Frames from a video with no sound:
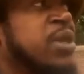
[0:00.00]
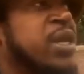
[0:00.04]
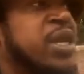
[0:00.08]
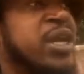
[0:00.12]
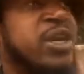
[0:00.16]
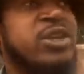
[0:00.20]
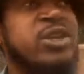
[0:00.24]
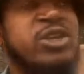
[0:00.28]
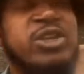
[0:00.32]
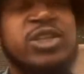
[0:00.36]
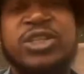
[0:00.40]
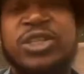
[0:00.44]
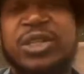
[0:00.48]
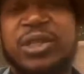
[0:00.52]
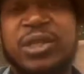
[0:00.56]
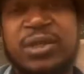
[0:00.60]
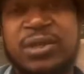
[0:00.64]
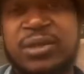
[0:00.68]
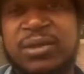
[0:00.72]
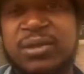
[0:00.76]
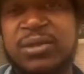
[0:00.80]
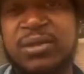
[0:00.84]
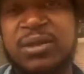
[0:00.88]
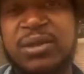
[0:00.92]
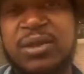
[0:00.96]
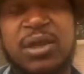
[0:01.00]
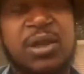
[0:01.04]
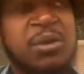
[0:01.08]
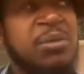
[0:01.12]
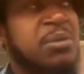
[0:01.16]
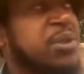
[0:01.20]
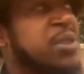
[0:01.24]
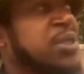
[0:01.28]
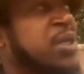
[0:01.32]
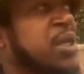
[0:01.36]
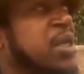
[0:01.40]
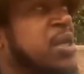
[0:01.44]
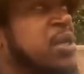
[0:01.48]
energy, you know what
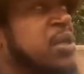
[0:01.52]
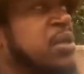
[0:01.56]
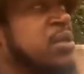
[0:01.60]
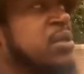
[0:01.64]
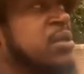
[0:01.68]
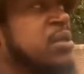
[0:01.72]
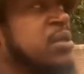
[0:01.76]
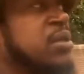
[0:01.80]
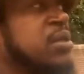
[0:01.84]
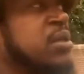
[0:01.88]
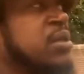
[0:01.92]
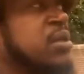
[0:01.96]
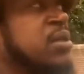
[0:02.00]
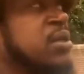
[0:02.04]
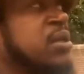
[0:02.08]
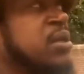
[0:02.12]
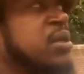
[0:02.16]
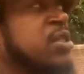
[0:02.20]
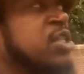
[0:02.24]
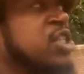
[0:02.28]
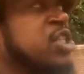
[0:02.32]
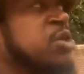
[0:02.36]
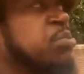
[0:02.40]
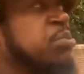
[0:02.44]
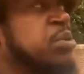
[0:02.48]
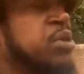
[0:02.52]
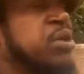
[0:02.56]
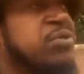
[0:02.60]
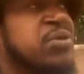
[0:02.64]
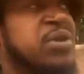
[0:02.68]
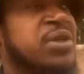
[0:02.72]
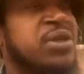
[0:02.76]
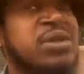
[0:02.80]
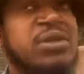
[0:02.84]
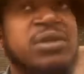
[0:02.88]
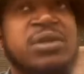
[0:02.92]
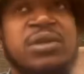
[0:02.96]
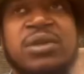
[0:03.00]
I'm saying? And
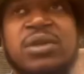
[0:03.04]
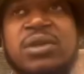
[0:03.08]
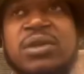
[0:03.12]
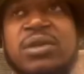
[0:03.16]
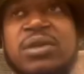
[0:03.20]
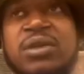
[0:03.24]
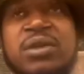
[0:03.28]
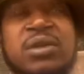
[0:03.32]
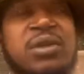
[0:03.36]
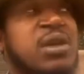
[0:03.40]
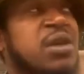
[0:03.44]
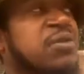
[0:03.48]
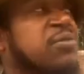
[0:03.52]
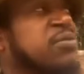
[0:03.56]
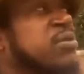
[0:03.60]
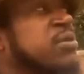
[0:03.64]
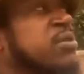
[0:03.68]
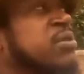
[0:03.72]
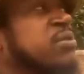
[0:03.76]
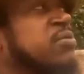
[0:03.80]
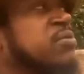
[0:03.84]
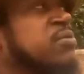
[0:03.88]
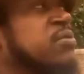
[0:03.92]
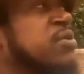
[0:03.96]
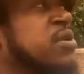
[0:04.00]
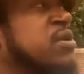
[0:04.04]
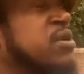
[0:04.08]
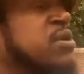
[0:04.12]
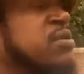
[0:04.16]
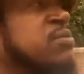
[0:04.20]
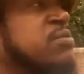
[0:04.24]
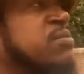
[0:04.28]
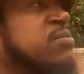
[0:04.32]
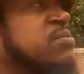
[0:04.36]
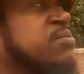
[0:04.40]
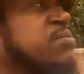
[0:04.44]
spirit, your, your level of uh,